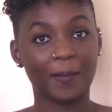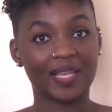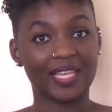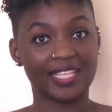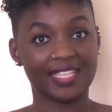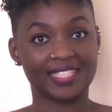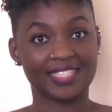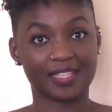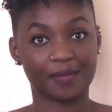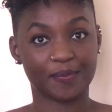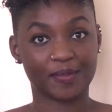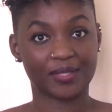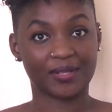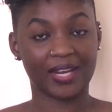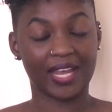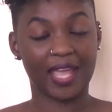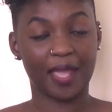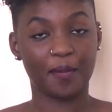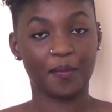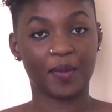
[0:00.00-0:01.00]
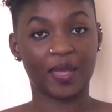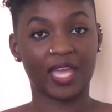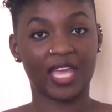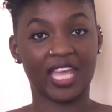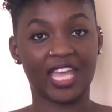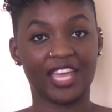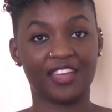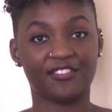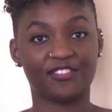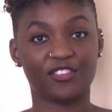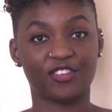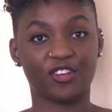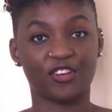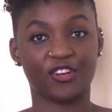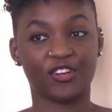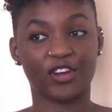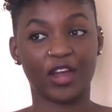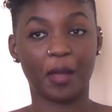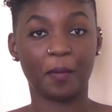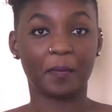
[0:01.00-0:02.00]
Please subscribe. If
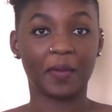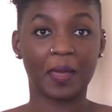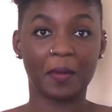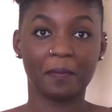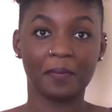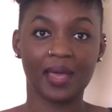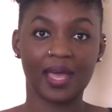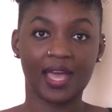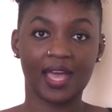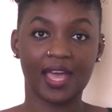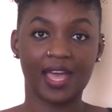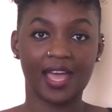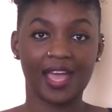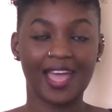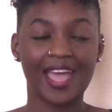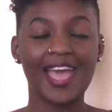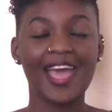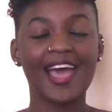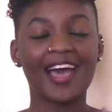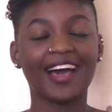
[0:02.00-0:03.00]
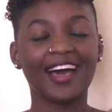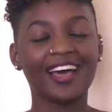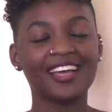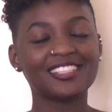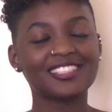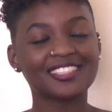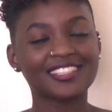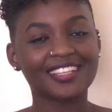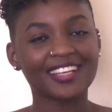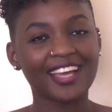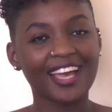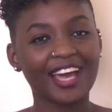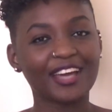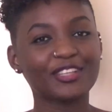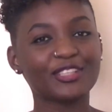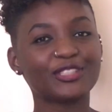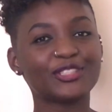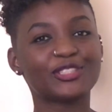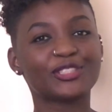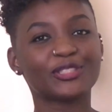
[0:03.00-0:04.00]
you're a member, hi Sugar, how
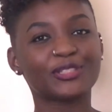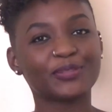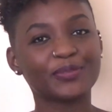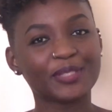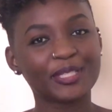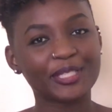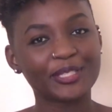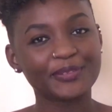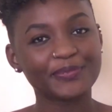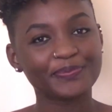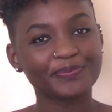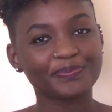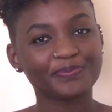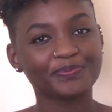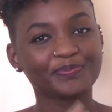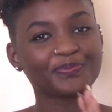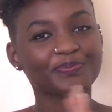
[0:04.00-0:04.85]
you doing?